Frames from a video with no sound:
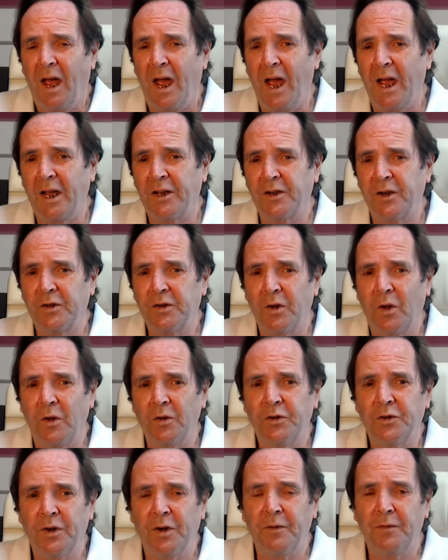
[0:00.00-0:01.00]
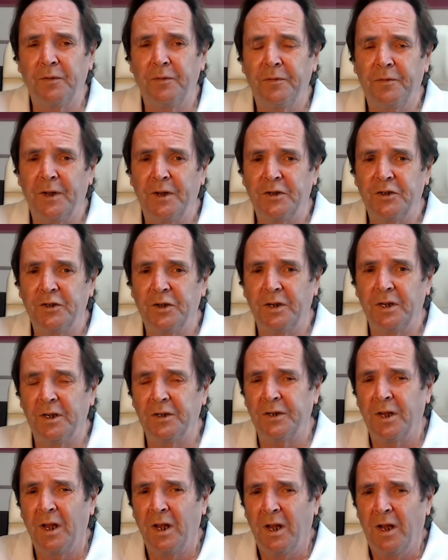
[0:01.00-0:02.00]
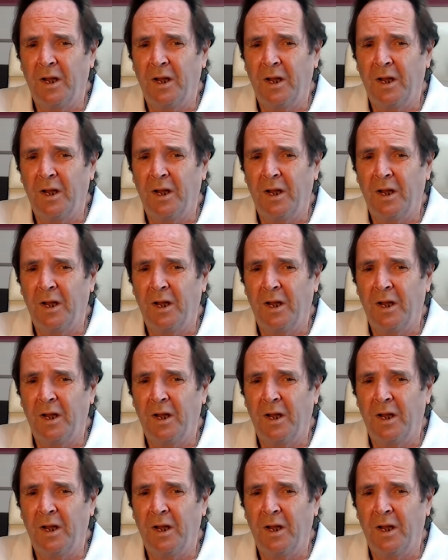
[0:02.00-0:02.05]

agriculture and fisheries.